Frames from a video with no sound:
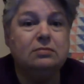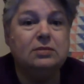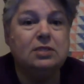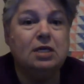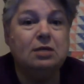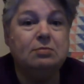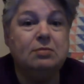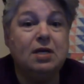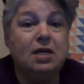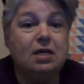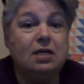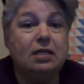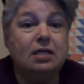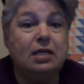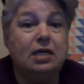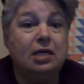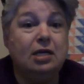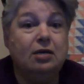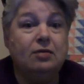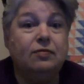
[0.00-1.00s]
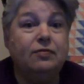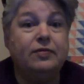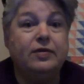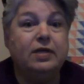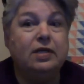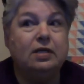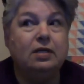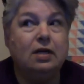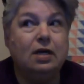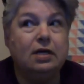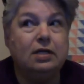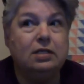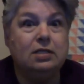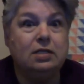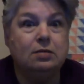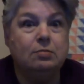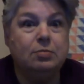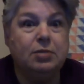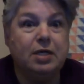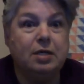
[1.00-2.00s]
I'm not gifted like
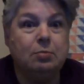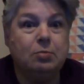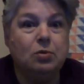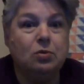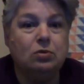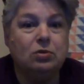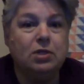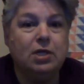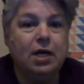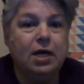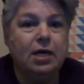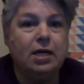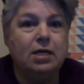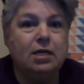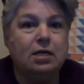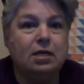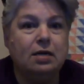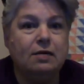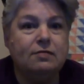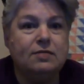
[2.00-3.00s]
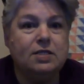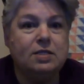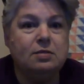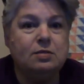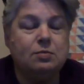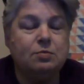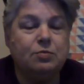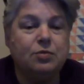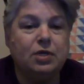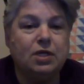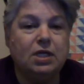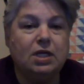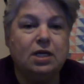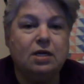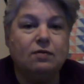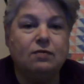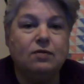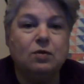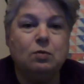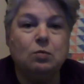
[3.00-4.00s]
some people. Dang, I've seen some really
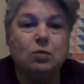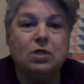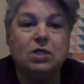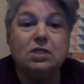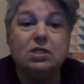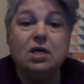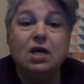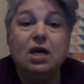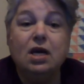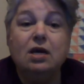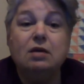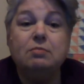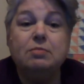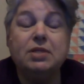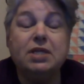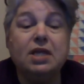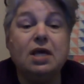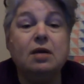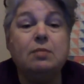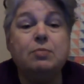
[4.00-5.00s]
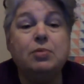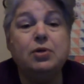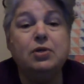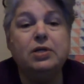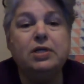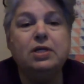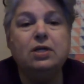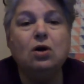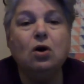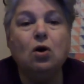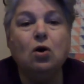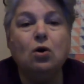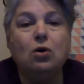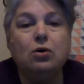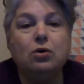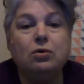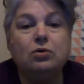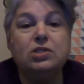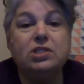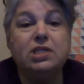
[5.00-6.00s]
gifted ones. But they put in
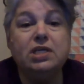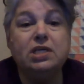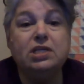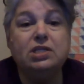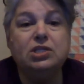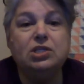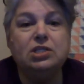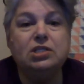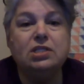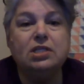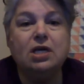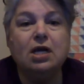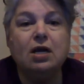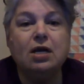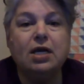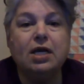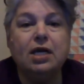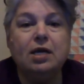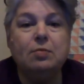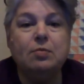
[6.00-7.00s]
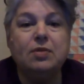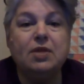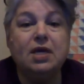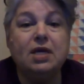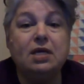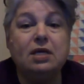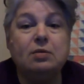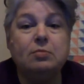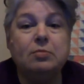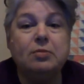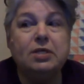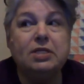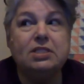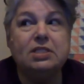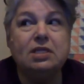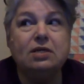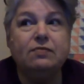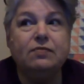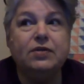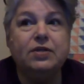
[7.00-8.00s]
harder stitches, and I keep thinking to
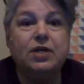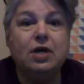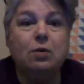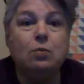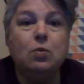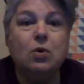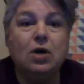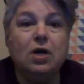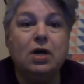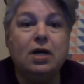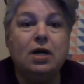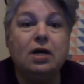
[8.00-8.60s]
myself, you know what?